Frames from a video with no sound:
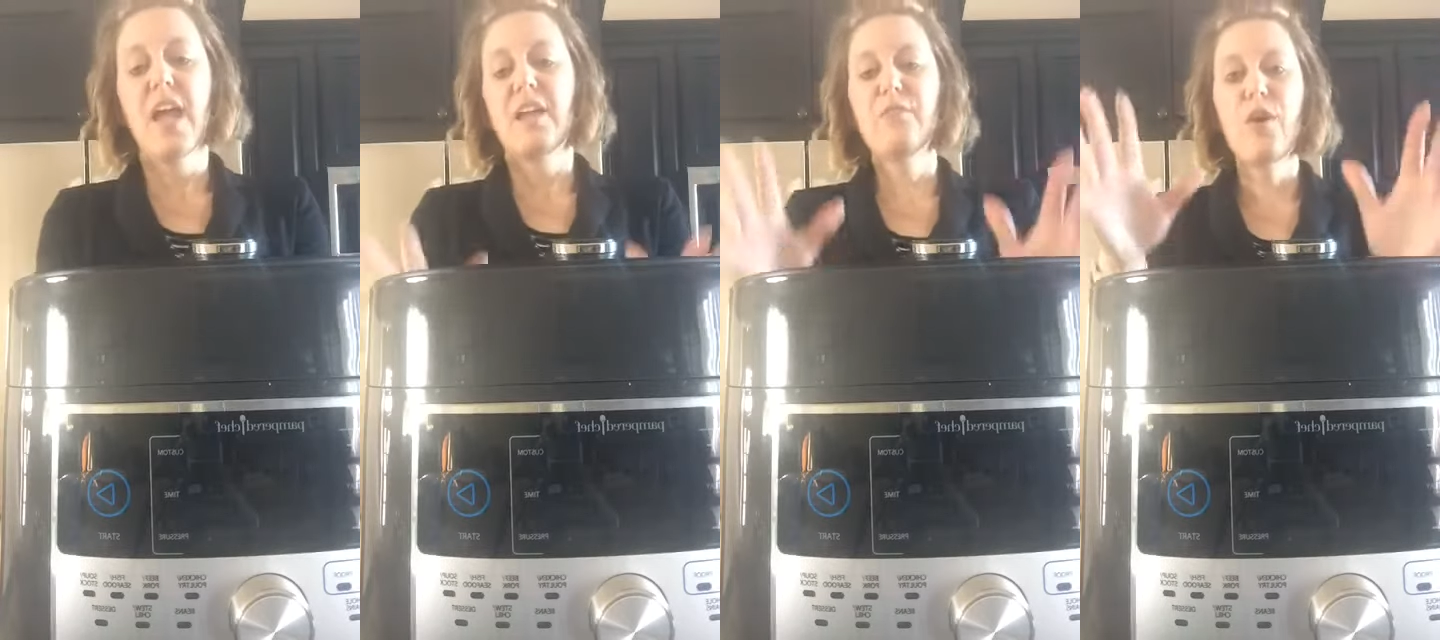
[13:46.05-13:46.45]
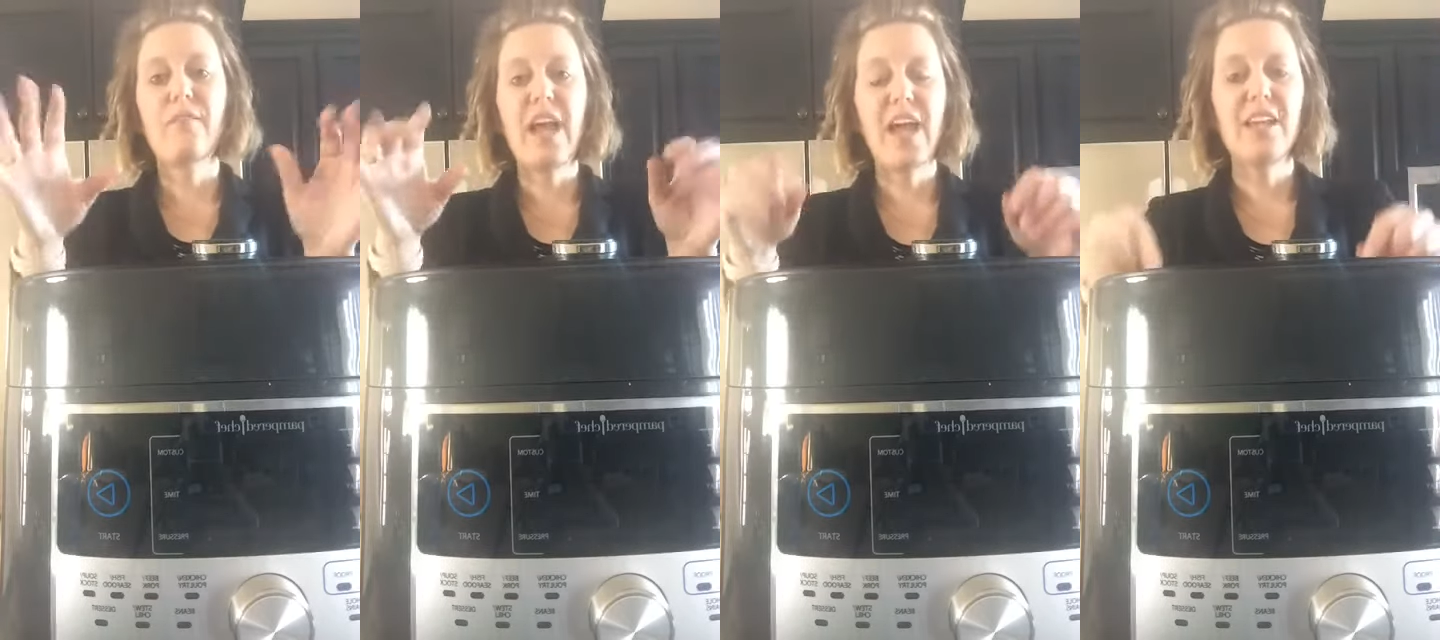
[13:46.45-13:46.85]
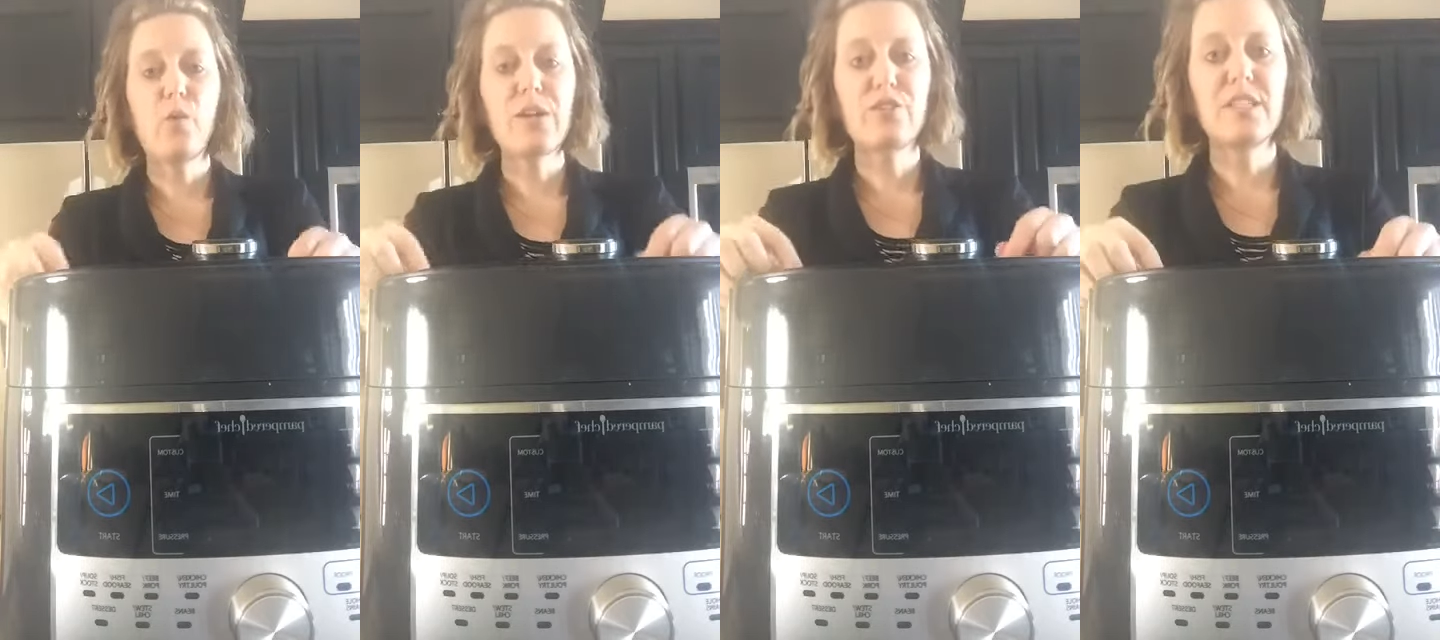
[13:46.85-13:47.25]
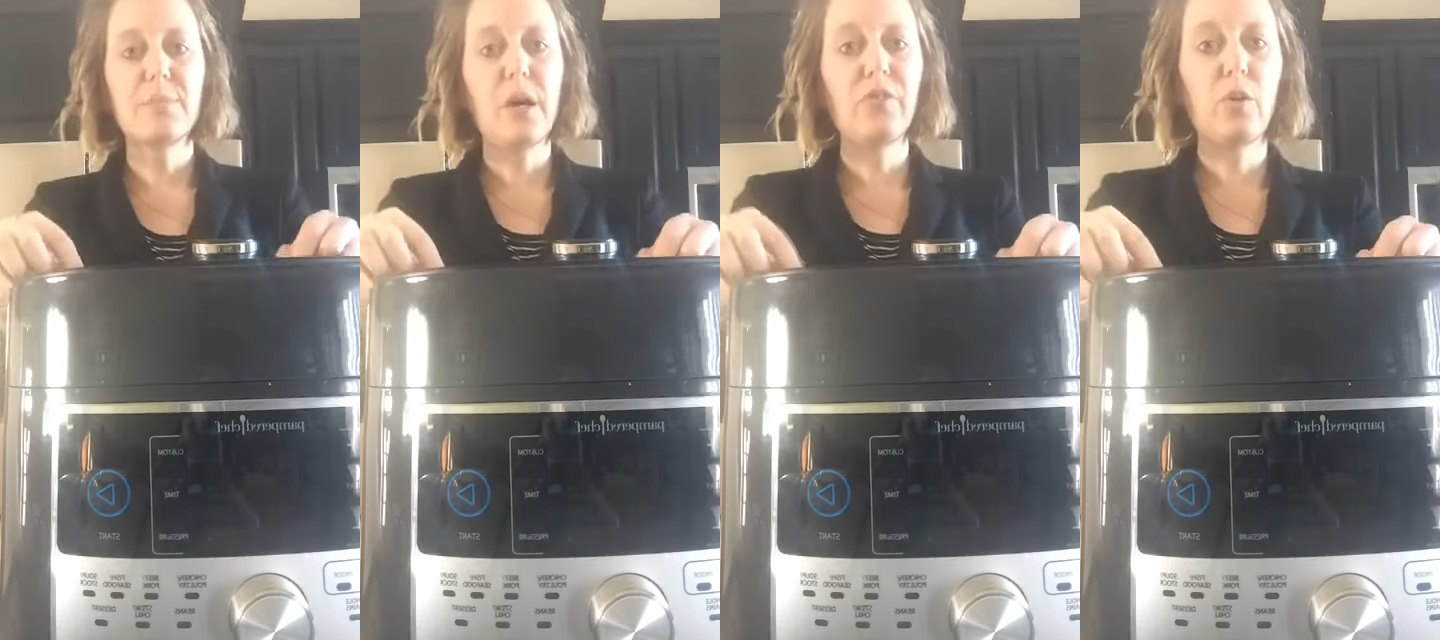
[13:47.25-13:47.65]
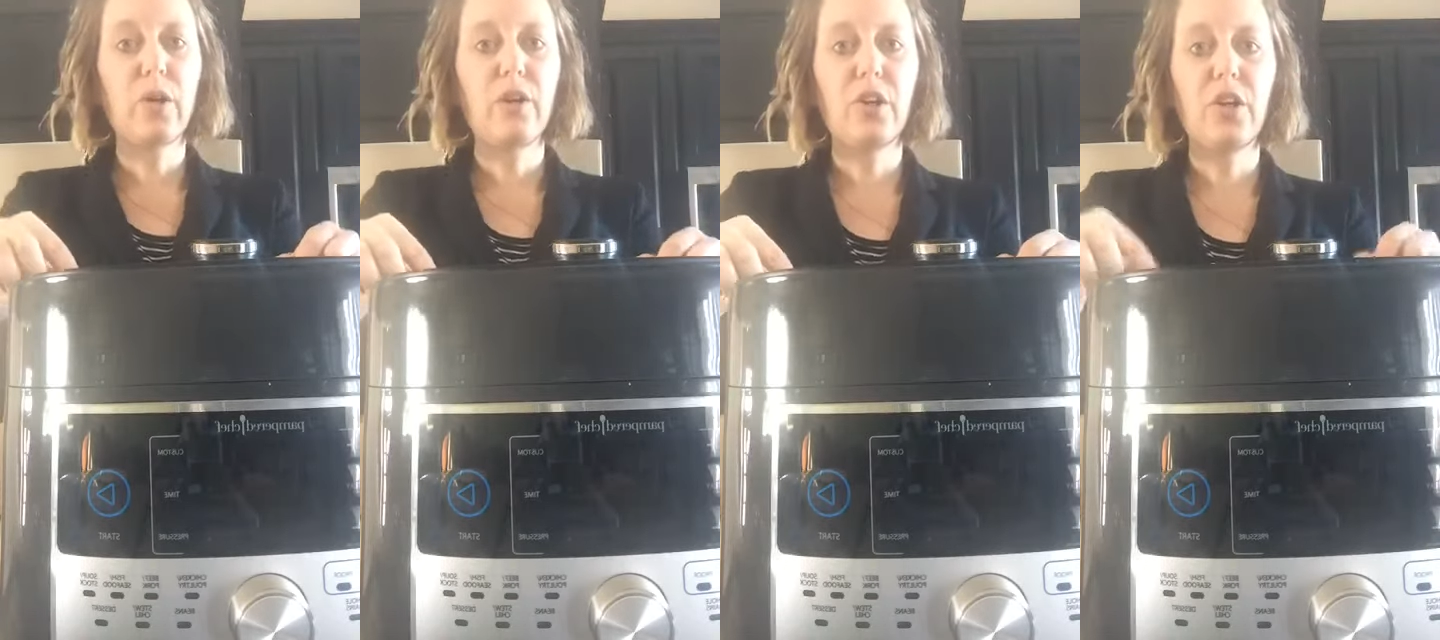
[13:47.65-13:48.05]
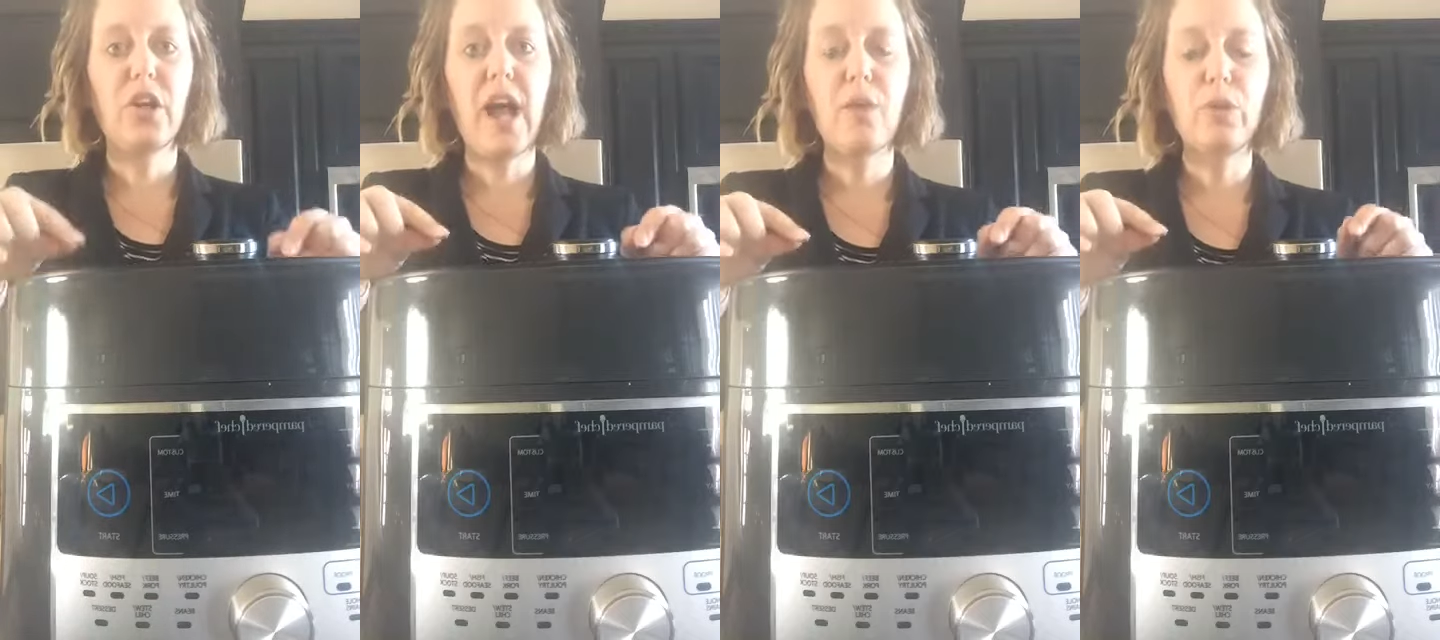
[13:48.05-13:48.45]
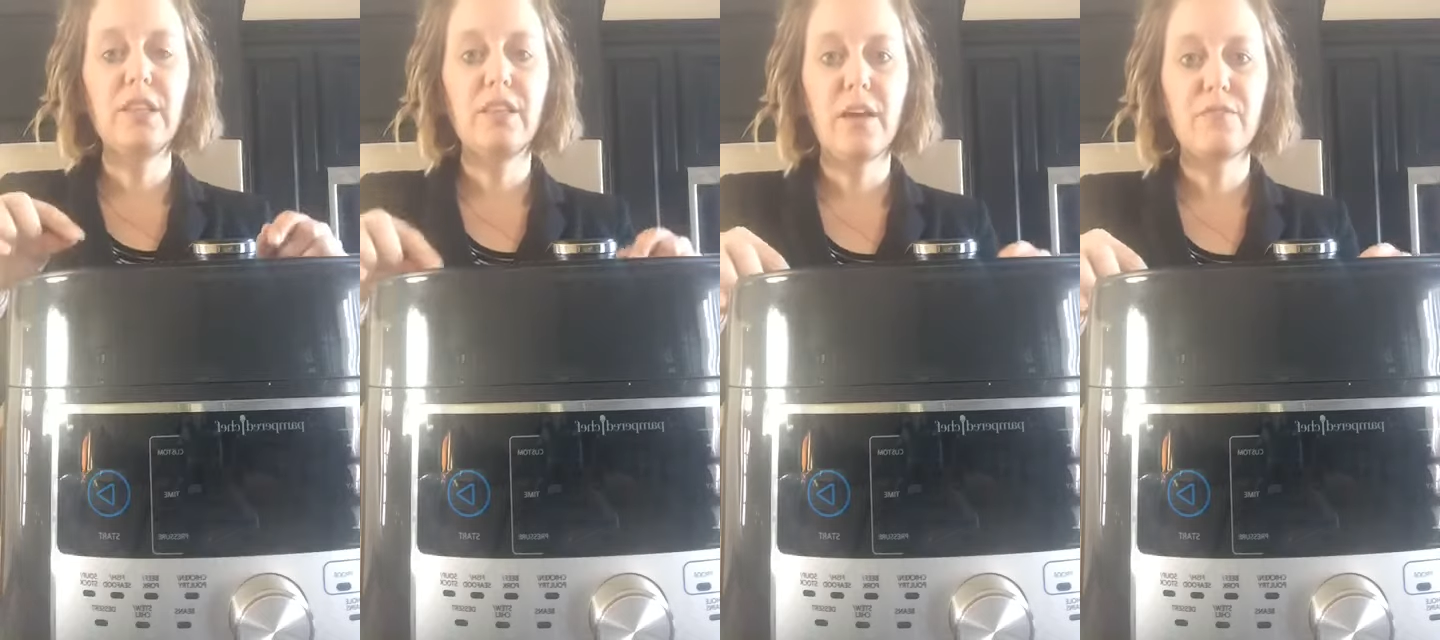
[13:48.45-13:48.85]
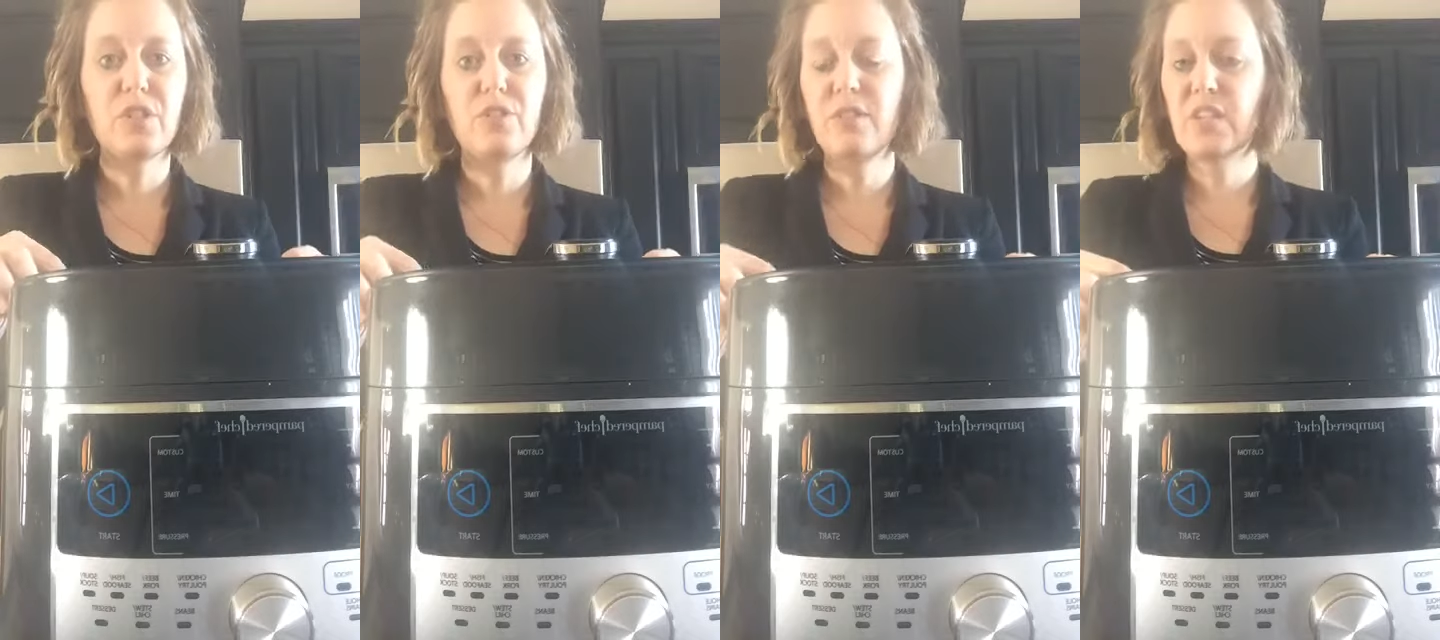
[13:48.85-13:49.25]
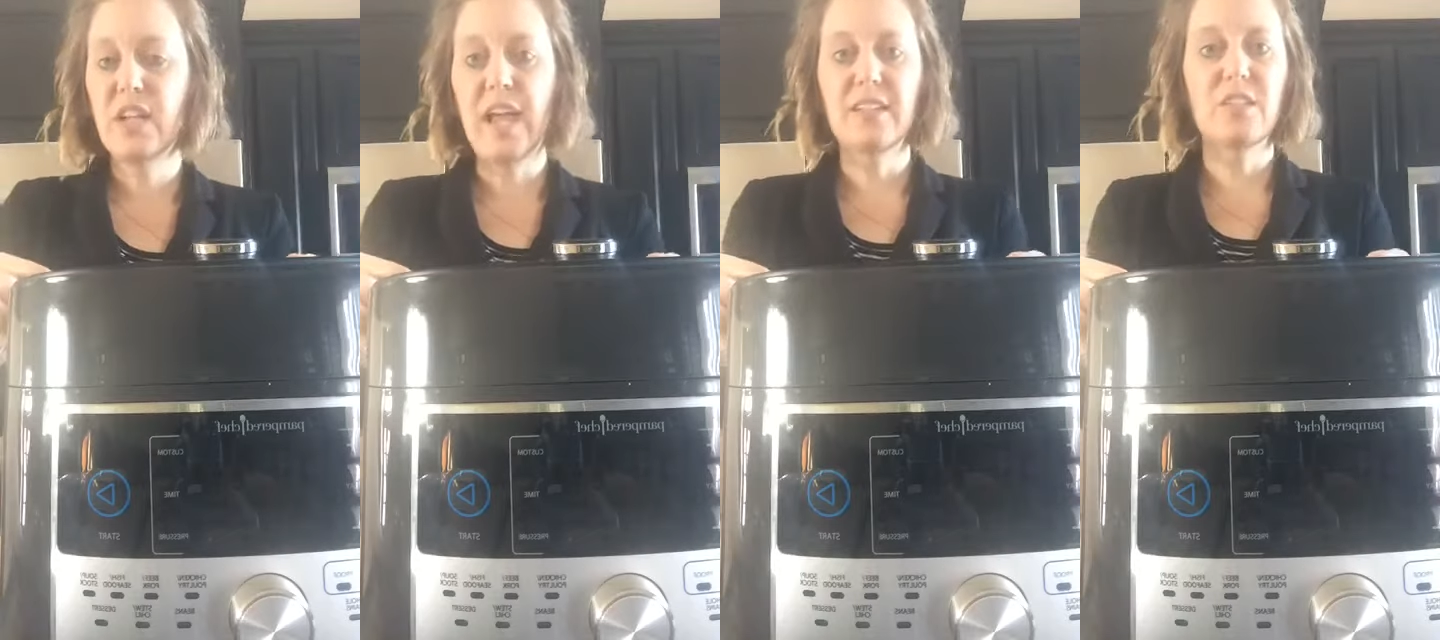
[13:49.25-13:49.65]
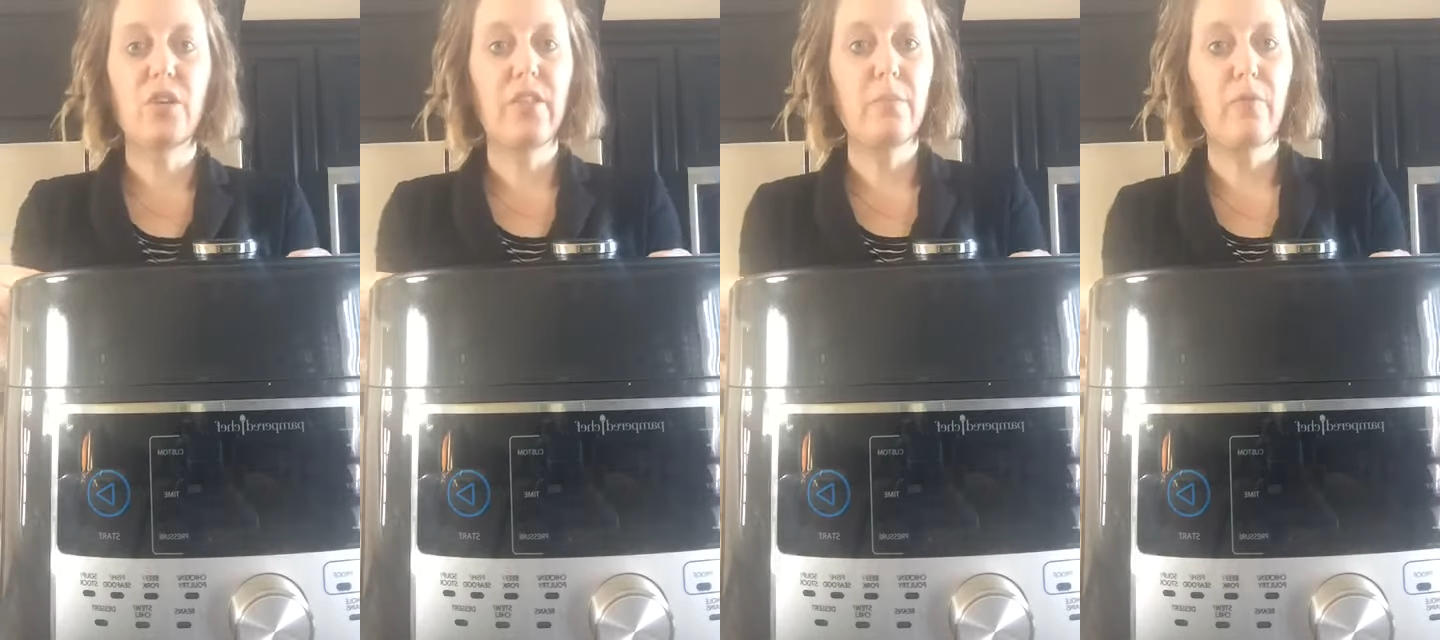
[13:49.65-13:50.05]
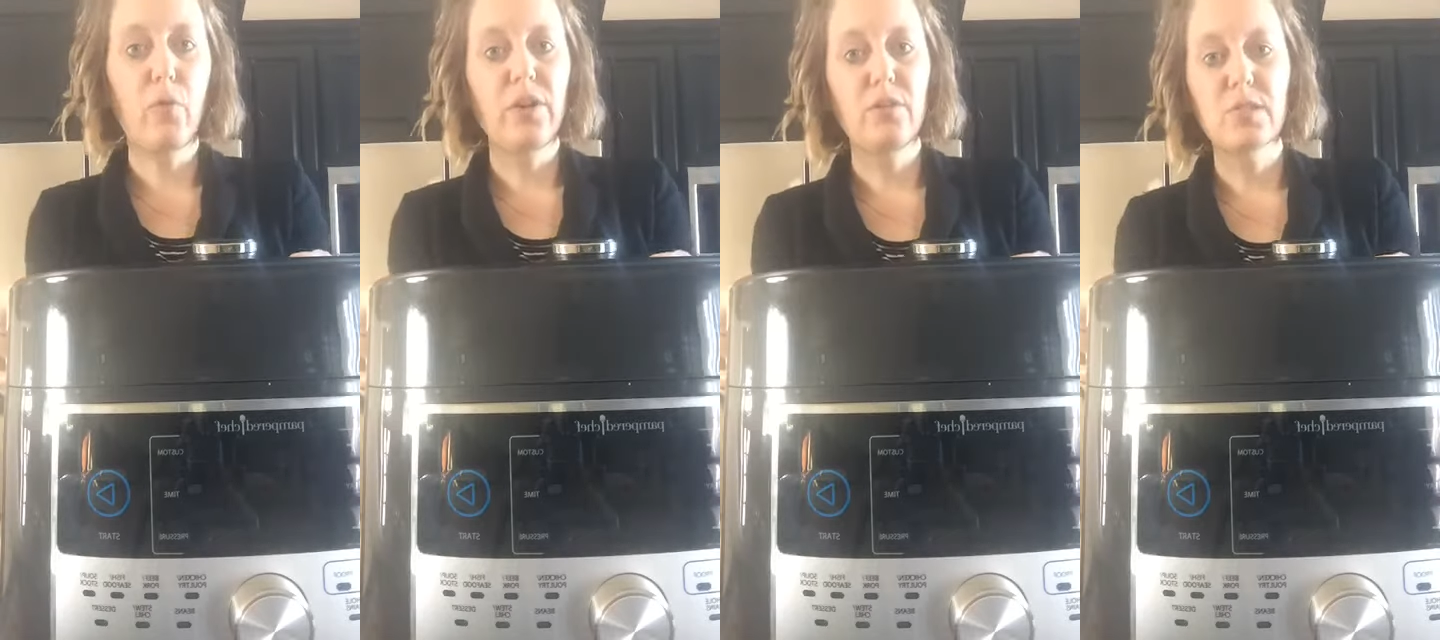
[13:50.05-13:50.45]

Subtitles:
if you have any questions about the quick cooker, I would love to answer them for you.